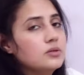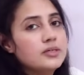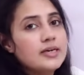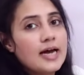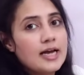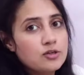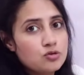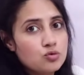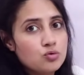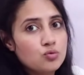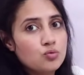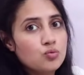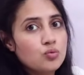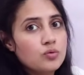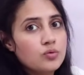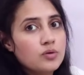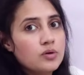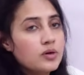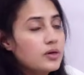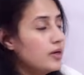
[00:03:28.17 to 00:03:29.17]
it has to do.
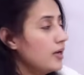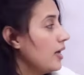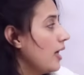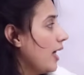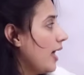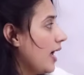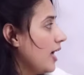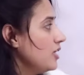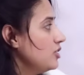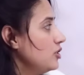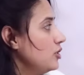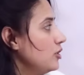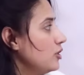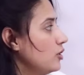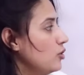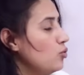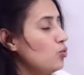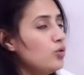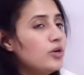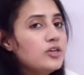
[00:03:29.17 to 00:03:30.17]
Hash
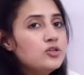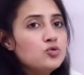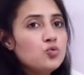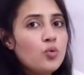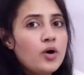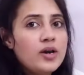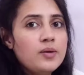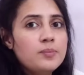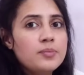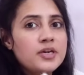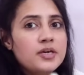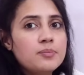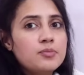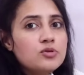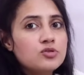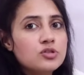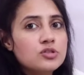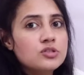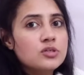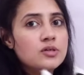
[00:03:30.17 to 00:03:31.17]
include is one
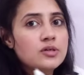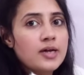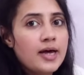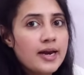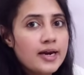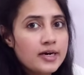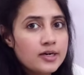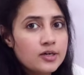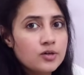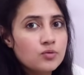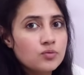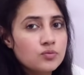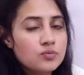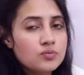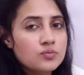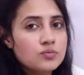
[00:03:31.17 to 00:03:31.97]
preprocessor directive.